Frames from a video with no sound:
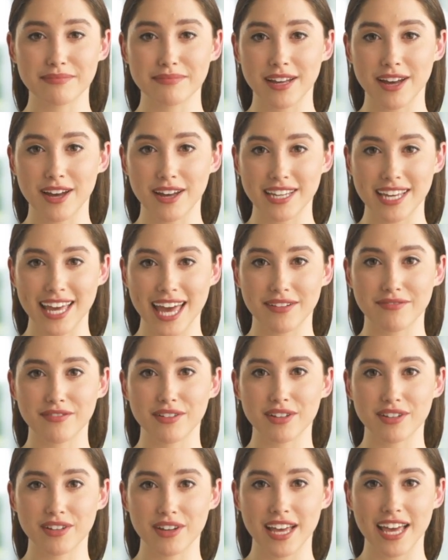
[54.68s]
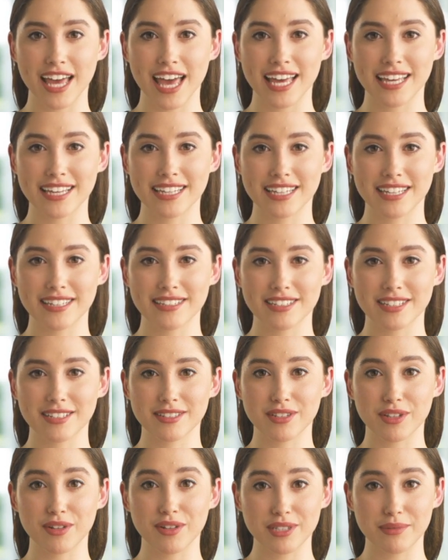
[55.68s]
On average, an enlisted
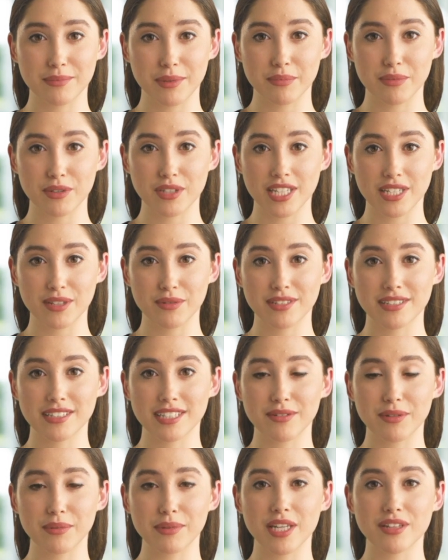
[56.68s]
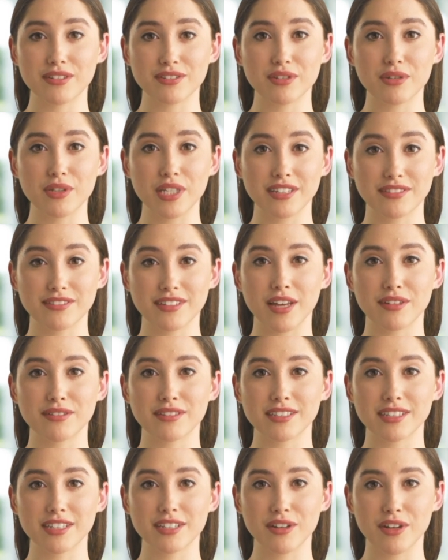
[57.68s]
service member can receive about
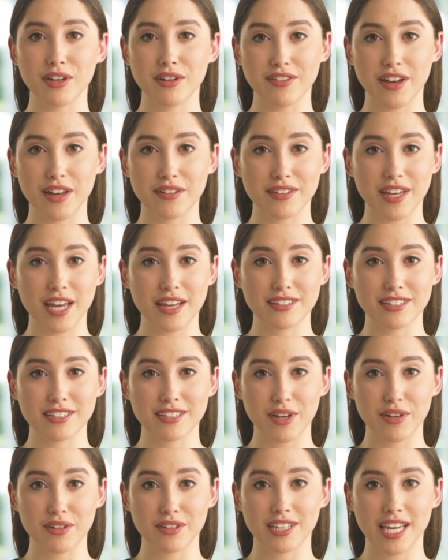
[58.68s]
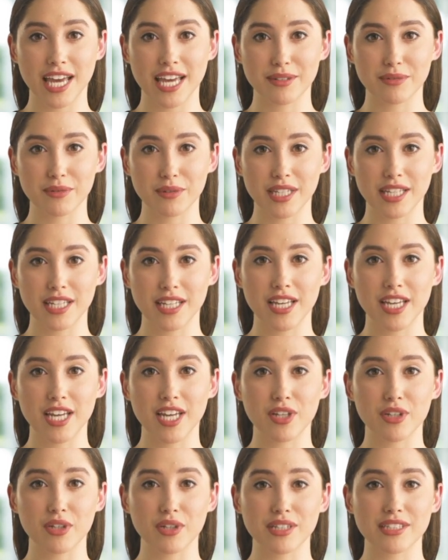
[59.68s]
$30,000 to $35,000 annually,
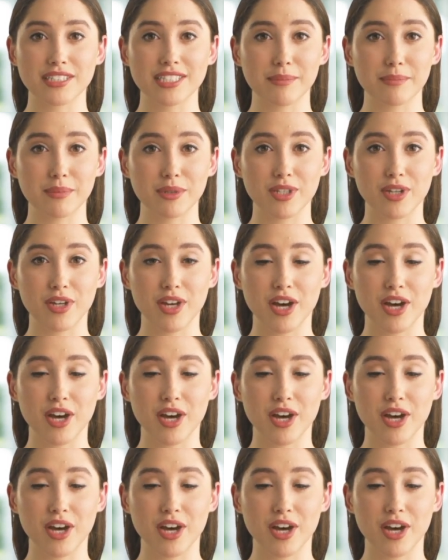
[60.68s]
while a typical